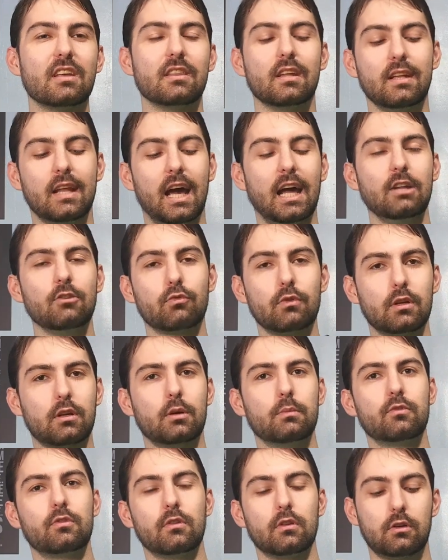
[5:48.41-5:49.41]
and the 9s when it
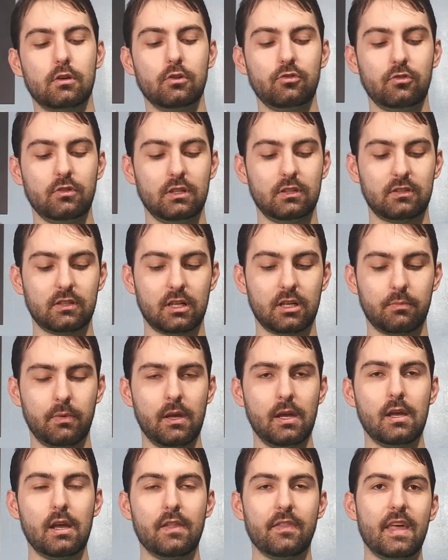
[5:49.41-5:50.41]
comes to the cushioning setup.
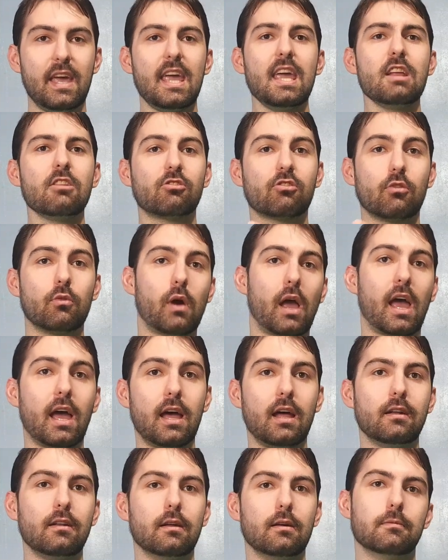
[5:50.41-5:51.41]
The 8s
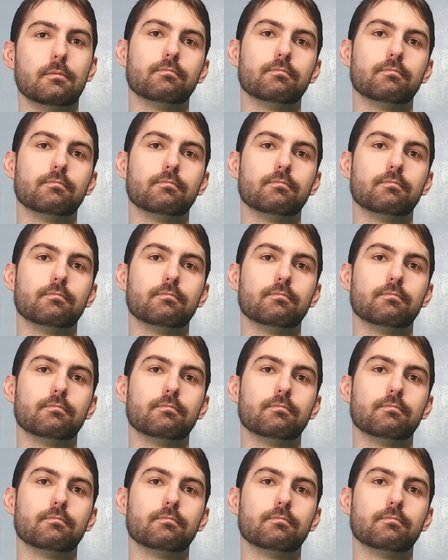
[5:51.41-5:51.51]
had